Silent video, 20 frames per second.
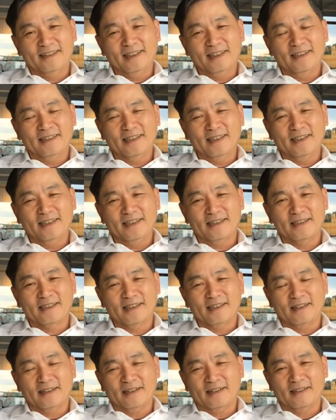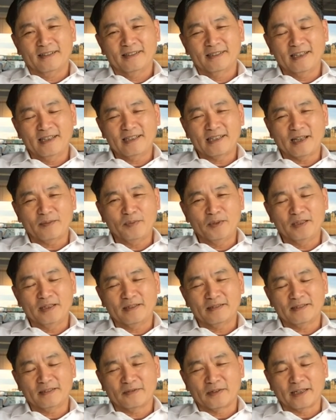I think that things
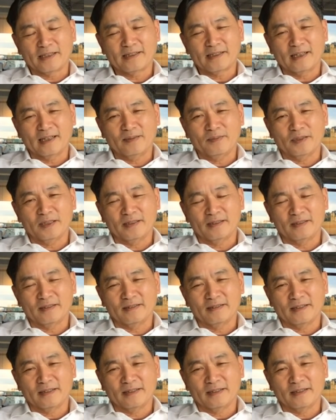happen at the right time.